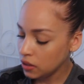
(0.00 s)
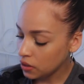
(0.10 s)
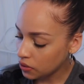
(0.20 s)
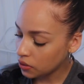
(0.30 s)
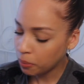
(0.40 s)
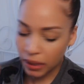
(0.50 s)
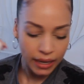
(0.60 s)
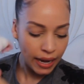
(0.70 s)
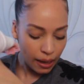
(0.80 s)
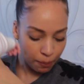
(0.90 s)
You're not
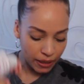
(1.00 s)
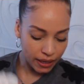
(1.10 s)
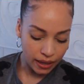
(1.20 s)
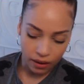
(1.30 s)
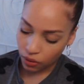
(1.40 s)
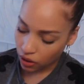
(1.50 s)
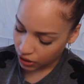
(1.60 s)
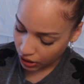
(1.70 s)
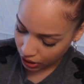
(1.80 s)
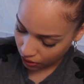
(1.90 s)
being a happy girl, are
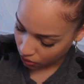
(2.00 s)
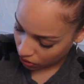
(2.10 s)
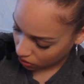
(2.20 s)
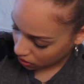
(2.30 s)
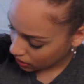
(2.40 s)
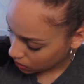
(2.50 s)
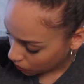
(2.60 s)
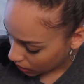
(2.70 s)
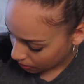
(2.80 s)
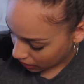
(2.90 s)
you?
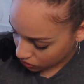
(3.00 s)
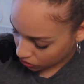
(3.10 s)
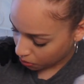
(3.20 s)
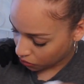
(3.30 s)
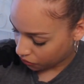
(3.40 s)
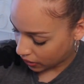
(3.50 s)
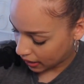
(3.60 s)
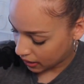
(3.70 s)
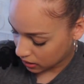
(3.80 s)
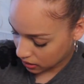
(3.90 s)
Let's wipe that dribble
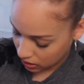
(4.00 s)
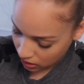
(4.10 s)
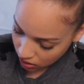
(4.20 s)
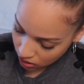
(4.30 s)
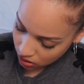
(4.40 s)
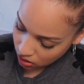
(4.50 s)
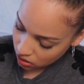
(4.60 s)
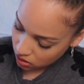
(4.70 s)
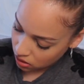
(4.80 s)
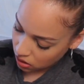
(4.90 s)
face.
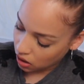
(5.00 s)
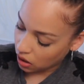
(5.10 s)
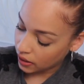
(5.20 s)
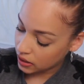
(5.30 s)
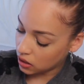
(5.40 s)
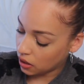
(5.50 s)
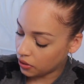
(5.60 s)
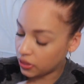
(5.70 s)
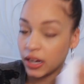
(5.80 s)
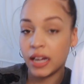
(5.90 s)
Oh, that's
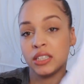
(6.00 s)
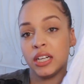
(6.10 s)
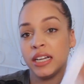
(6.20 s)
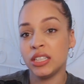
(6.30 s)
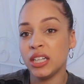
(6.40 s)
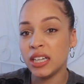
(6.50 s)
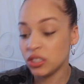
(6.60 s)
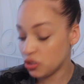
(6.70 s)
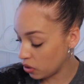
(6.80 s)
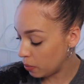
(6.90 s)
another thing actually. She
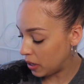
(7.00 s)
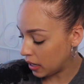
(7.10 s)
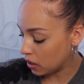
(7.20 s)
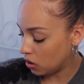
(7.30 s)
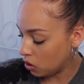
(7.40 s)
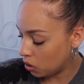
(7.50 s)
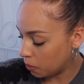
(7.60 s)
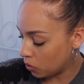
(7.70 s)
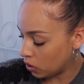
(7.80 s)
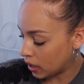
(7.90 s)
is dribbling a
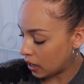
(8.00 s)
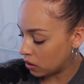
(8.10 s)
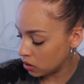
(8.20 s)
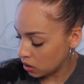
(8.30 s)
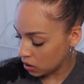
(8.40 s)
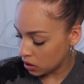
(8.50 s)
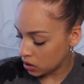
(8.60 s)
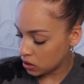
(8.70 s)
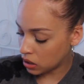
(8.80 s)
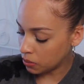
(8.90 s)
lot more now.
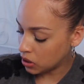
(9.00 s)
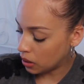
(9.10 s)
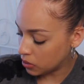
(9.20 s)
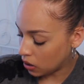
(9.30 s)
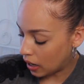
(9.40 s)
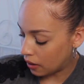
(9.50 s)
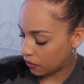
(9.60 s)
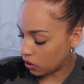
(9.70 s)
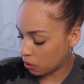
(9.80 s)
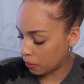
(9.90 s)
Sometimes I'll
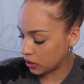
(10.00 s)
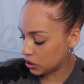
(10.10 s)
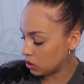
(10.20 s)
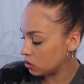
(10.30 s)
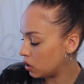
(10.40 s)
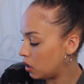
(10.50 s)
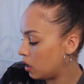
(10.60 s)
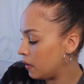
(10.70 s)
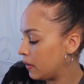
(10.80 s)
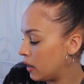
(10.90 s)
have her on my shoulder
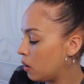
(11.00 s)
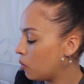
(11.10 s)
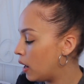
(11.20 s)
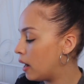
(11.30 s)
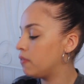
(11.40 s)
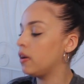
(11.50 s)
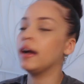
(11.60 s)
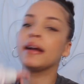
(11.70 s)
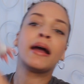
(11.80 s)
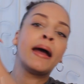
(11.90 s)
and then I'll have
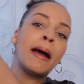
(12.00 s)
like